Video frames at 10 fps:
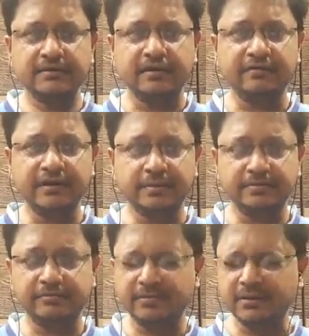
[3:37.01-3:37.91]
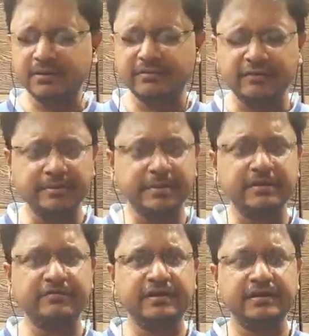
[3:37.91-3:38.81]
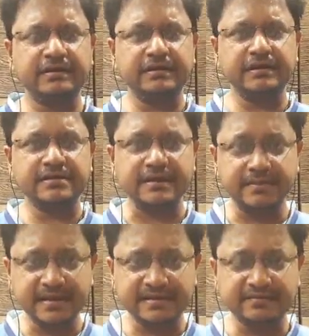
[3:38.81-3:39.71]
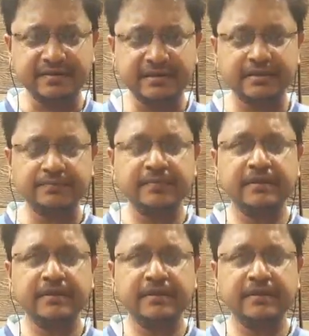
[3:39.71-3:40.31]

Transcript: favipiravir, then there is remdesivir.